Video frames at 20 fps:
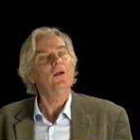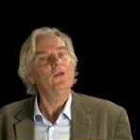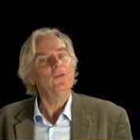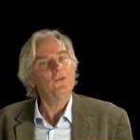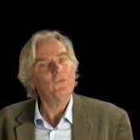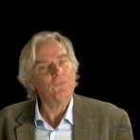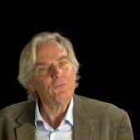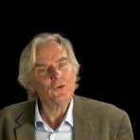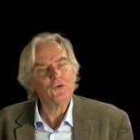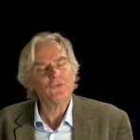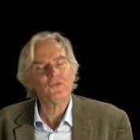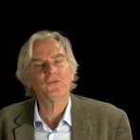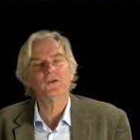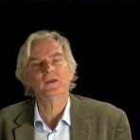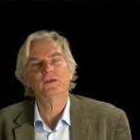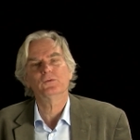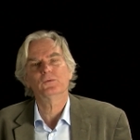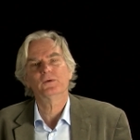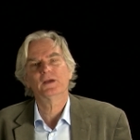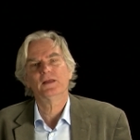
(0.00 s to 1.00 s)
The first
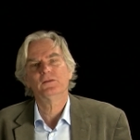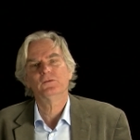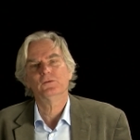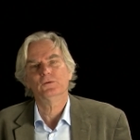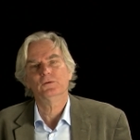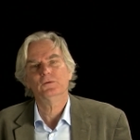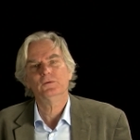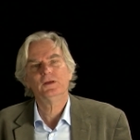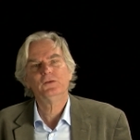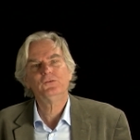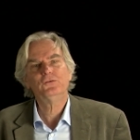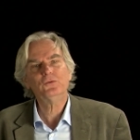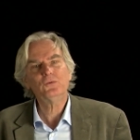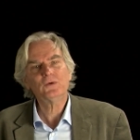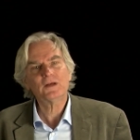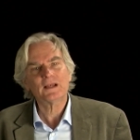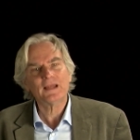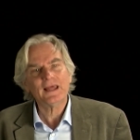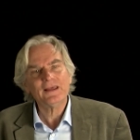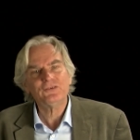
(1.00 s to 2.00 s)
thing you can do is
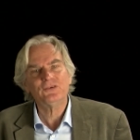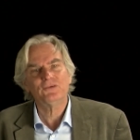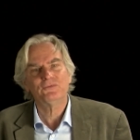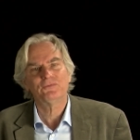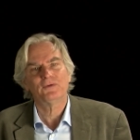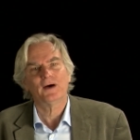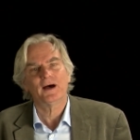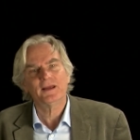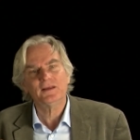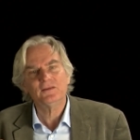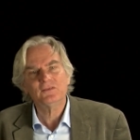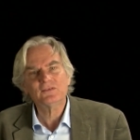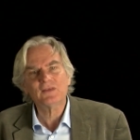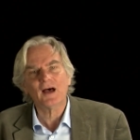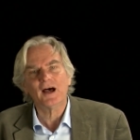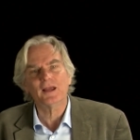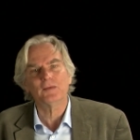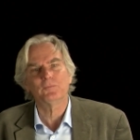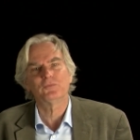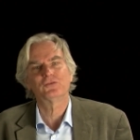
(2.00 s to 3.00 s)
to classify
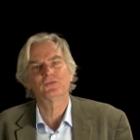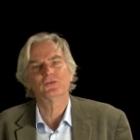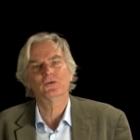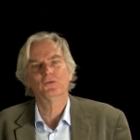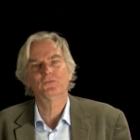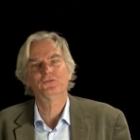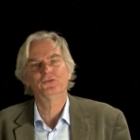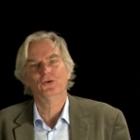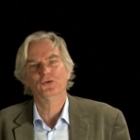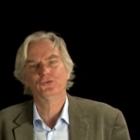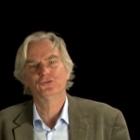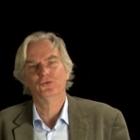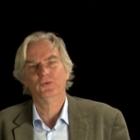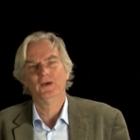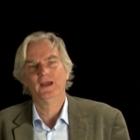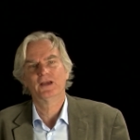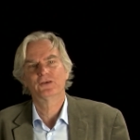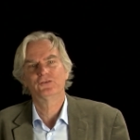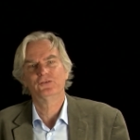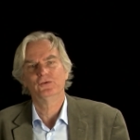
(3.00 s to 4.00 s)
types of
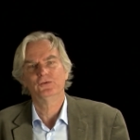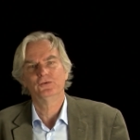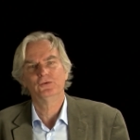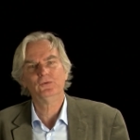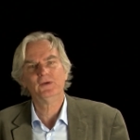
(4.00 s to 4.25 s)
social action.